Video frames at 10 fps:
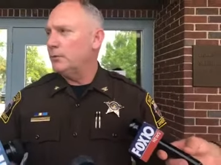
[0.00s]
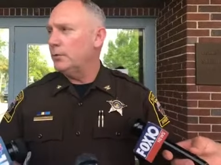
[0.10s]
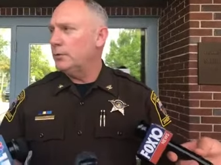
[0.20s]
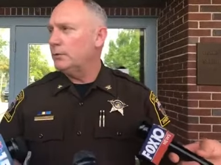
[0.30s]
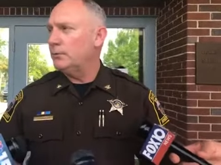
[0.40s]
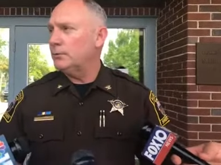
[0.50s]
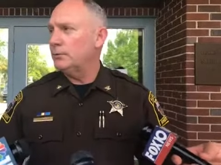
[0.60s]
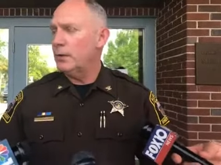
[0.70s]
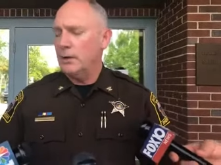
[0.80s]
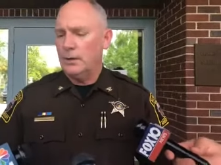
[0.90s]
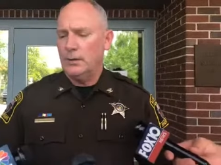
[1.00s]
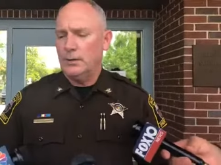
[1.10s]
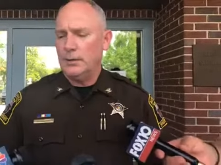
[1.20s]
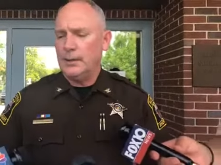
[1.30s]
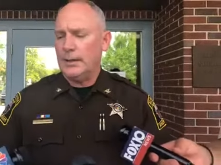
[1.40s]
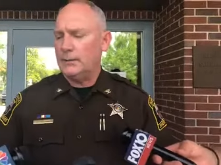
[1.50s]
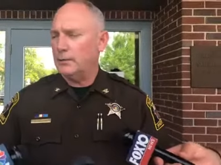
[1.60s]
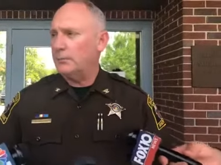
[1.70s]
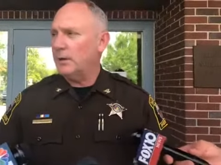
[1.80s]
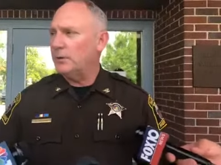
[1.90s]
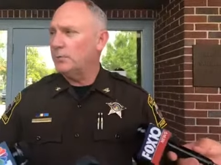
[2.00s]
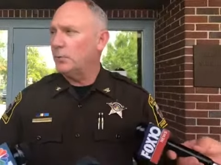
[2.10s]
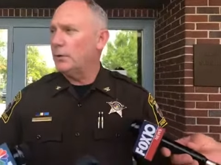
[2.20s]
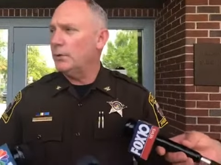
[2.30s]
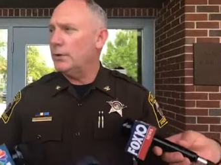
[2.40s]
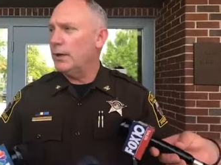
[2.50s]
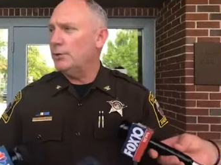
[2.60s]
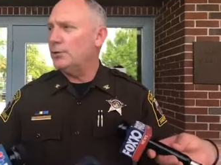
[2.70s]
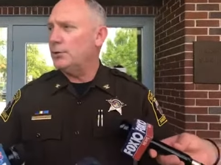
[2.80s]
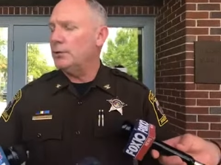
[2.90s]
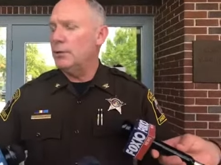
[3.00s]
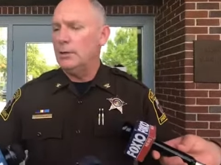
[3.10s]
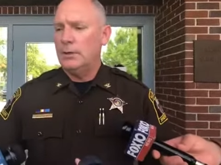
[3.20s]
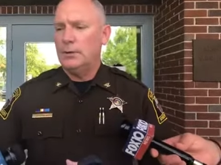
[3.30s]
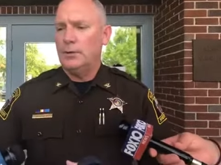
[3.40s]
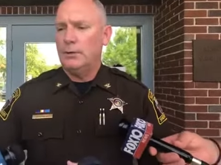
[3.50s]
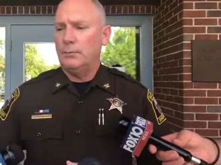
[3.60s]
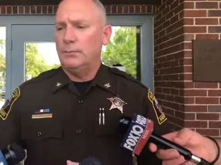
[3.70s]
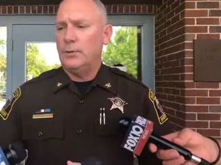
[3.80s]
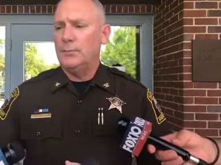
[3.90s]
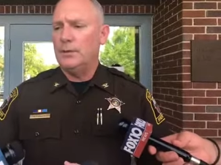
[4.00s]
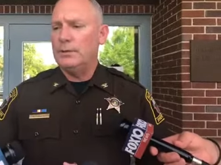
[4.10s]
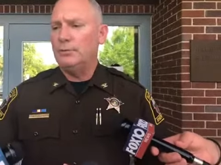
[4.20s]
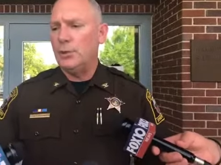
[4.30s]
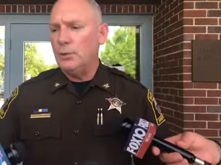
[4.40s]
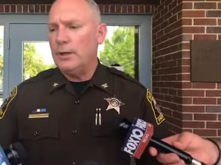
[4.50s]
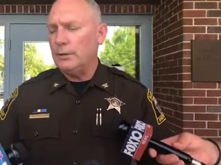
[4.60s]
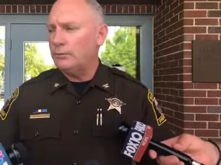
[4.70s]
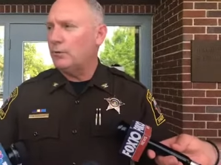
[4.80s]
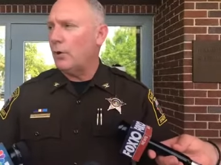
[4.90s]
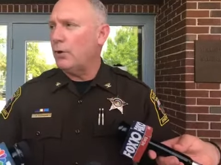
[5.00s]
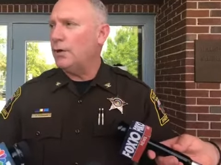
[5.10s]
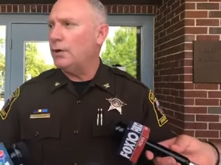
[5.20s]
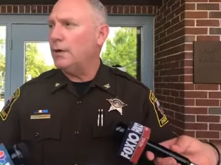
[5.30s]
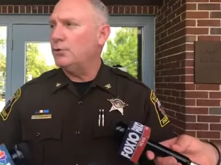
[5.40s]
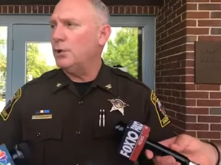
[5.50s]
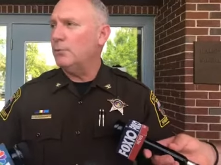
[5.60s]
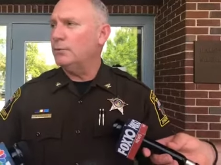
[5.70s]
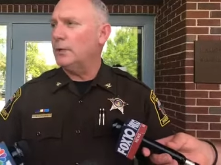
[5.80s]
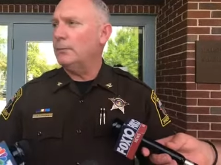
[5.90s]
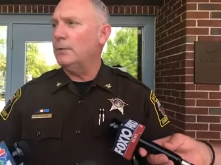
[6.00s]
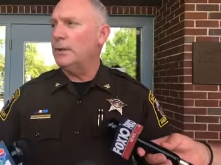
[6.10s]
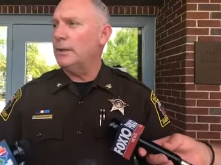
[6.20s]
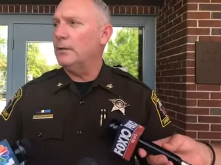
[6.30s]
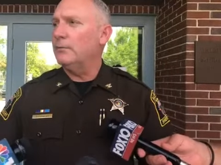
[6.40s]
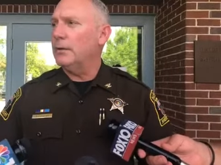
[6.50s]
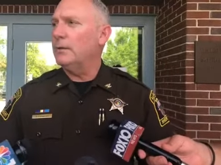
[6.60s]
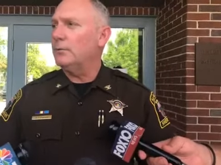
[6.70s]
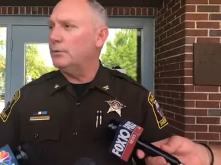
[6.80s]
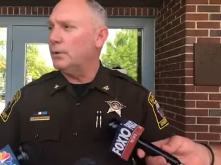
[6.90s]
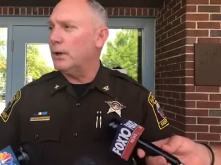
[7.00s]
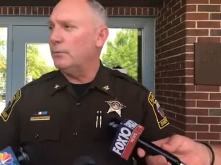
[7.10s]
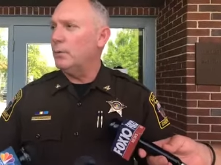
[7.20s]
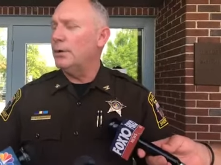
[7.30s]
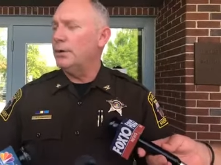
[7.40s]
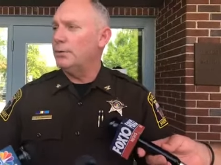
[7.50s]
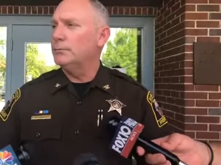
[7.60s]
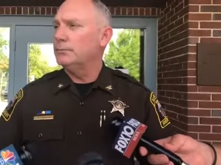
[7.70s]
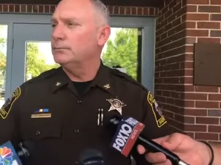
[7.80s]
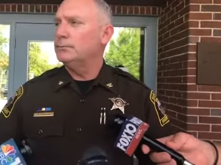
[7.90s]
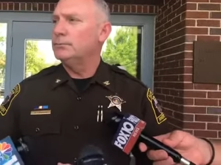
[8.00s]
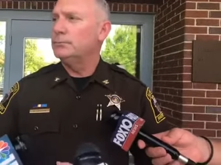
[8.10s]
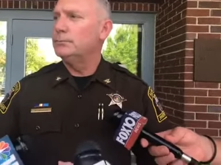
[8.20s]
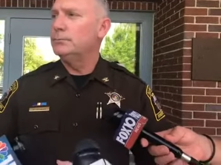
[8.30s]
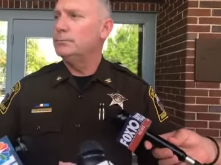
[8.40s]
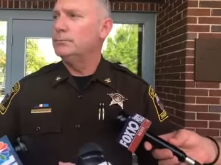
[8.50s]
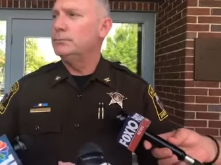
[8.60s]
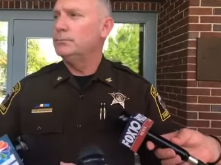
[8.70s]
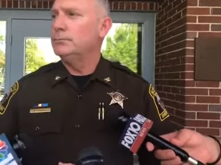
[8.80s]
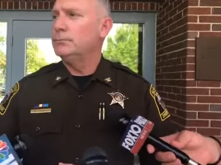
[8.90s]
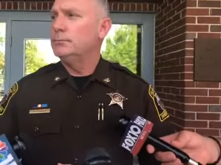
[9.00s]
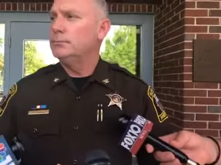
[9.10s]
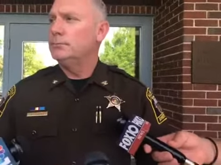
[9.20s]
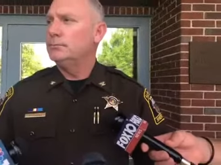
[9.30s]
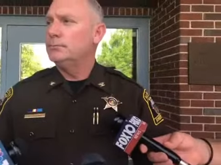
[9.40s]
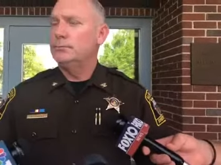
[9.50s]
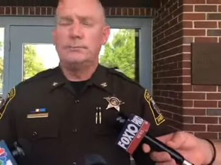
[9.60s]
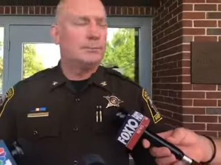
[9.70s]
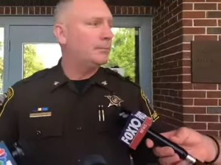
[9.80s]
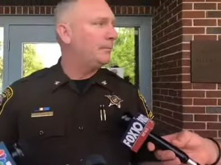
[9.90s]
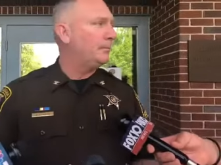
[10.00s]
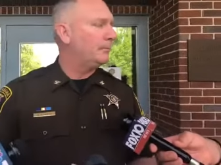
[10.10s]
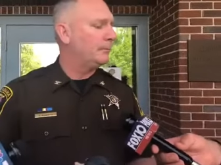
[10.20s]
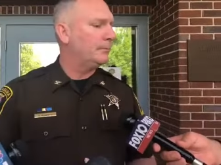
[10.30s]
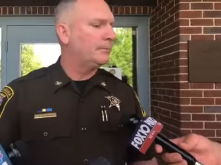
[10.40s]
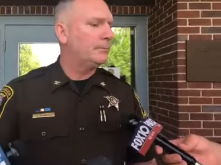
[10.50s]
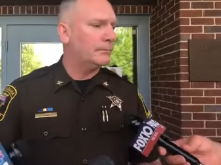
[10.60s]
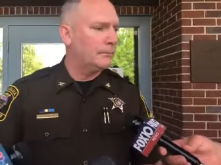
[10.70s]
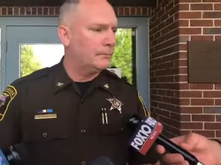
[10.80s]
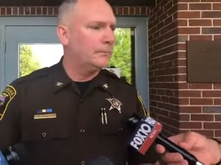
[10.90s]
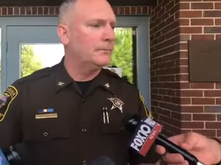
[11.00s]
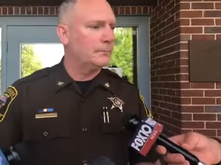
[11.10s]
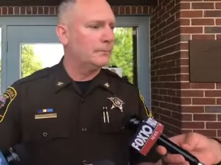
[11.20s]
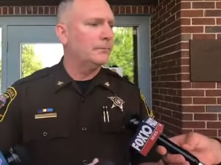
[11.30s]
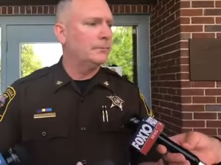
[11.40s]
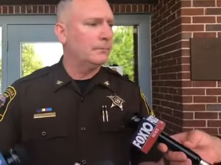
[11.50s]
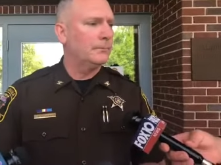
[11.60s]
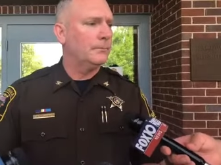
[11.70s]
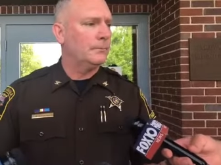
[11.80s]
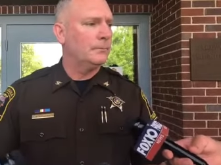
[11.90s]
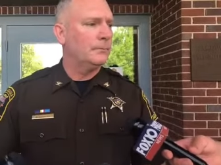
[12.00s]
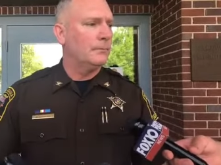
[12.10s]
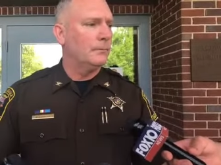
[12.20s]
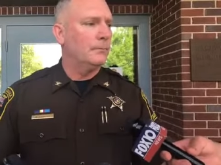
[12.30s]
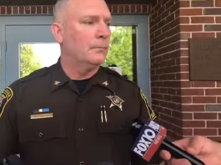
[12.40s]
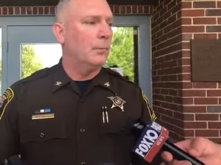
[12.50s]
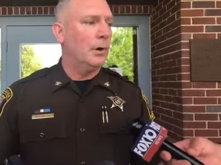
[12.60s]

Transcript: Williams. Uh, at the Spanish Fort location. Uh, we believe shooting started and she was able to get in the vehicle and drive away. so the shooting was... didn't happen in the vehicle. They were outside the vehicle when this occurred, you believe? Mm -hmm.